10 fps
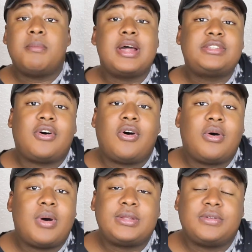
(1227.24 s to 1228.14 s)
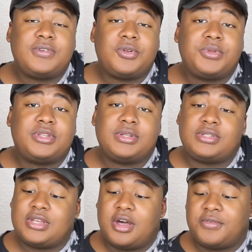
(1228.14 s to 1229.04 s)
But that's a whole other video within
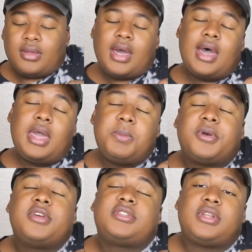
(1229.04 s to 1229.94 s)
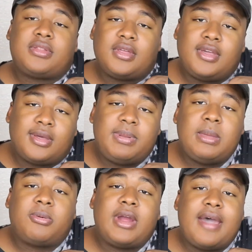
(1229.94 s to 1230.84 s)
itself. I personally think
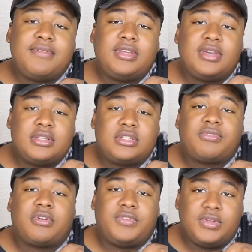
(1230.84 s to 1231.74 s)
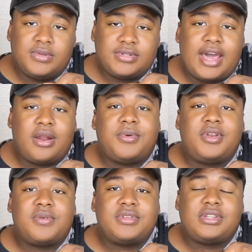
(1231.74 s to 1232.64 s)
people are having kids for views. I don't
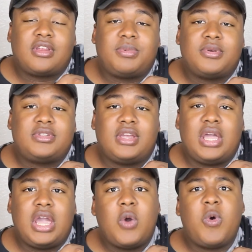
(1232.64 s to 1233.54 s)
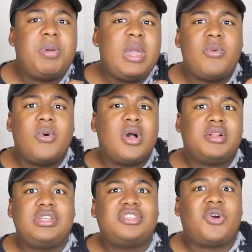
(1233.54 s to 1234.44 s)
want no one sitting up here saying, well, people,
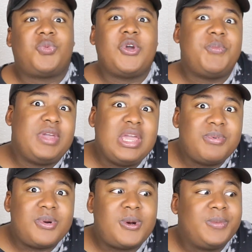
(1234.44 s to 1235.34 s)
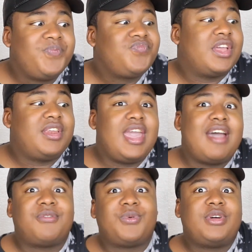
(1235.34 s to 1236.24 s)
these are real people, and they
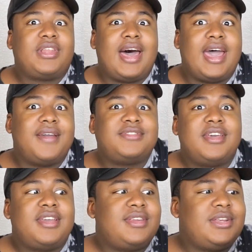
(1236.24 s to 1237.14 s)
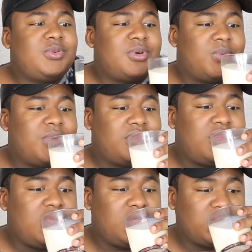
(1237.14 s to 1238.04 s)
have real lives, and they doing real
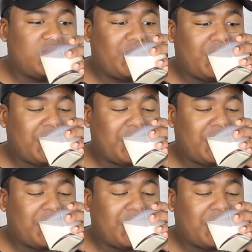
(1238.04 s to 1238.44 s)
things.